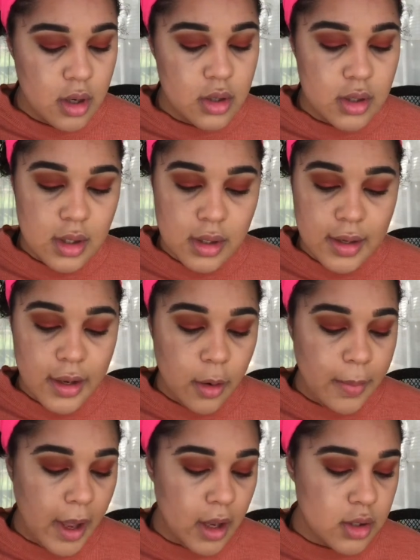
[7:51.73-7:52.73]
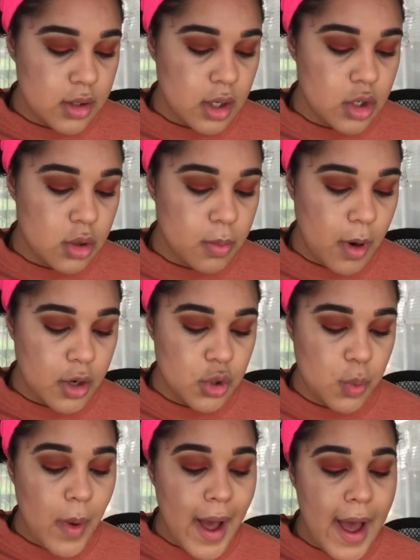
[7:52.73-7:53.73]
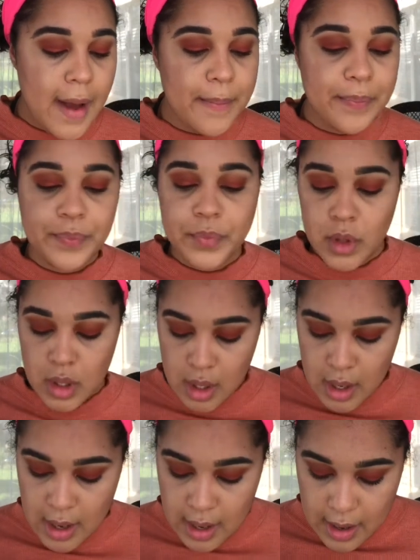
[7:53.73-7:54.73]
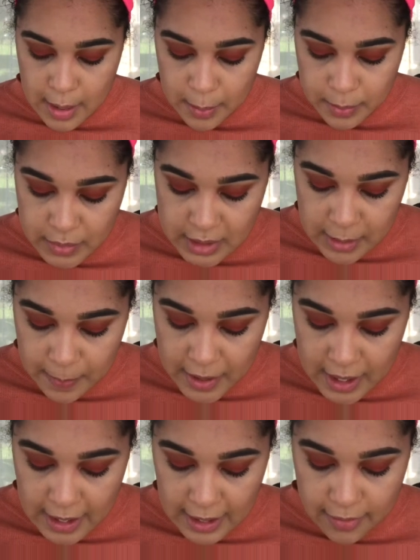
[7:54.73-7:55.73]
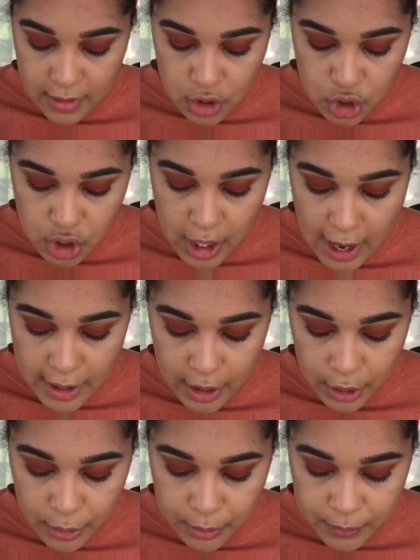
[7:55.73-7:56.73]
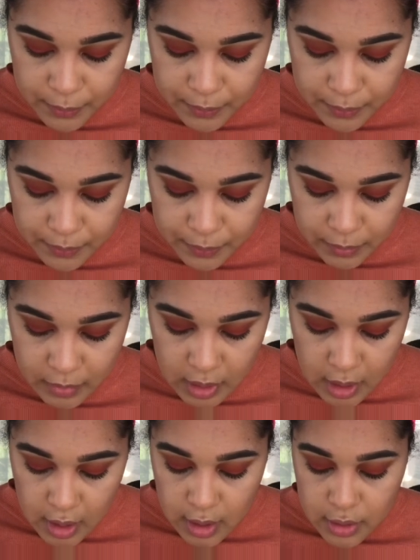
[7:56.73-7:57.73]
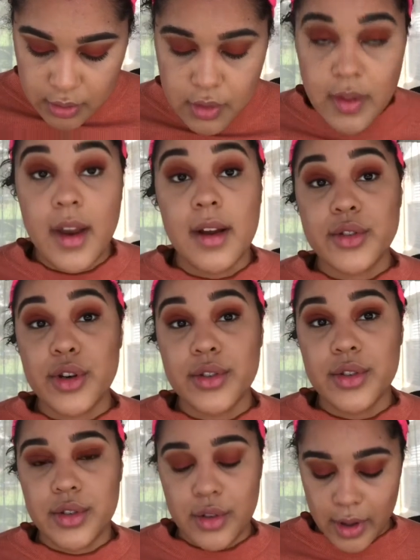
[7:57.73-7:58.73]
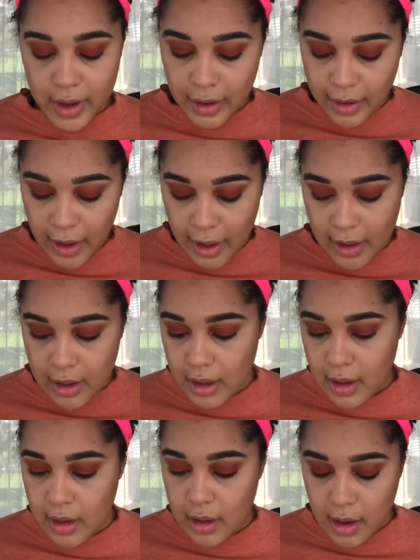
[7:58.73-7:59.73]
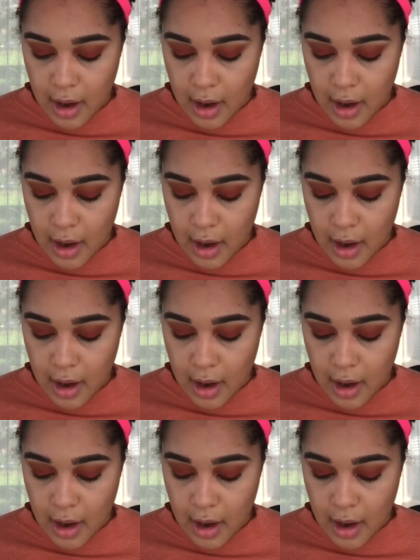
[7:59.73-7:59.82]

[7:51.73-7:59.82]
Just a little bit, just get your brush wet. Dip it in the shadow so that it turns into like a cakey,